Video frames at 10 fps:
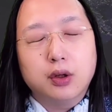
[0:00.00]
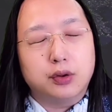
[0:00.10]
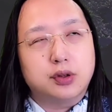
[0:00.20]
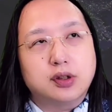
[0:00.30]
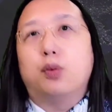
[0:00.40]

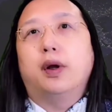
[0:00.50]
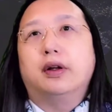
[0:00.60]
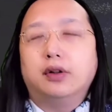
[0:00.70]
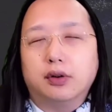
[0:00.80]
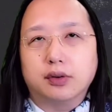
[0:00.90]
which is a
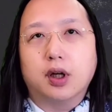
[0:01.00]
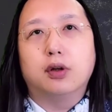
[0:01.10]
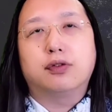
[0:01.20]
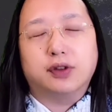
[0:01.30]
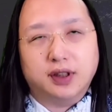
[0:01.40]
well-known
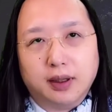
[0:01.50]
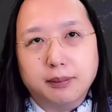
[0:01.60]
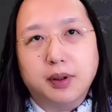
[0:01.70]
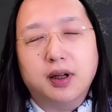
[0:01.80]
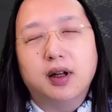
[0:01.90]
toll-free
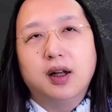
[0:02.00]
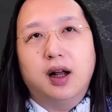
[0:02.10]
number.